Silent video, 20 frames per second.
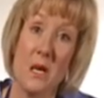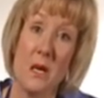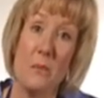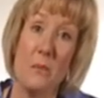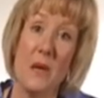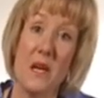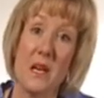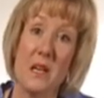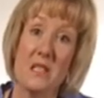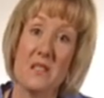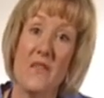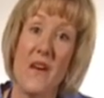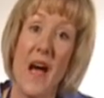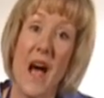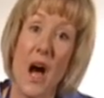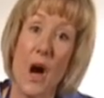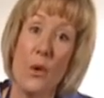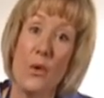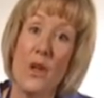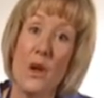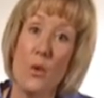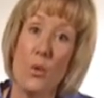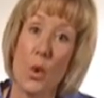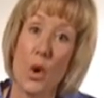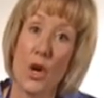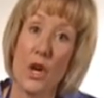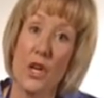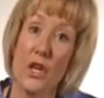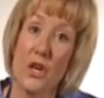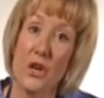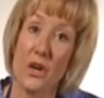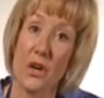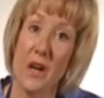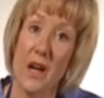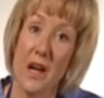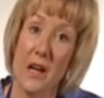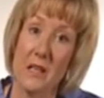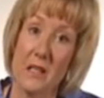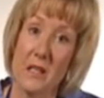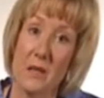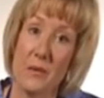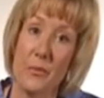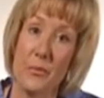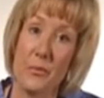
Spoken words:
because of how they work in your gut.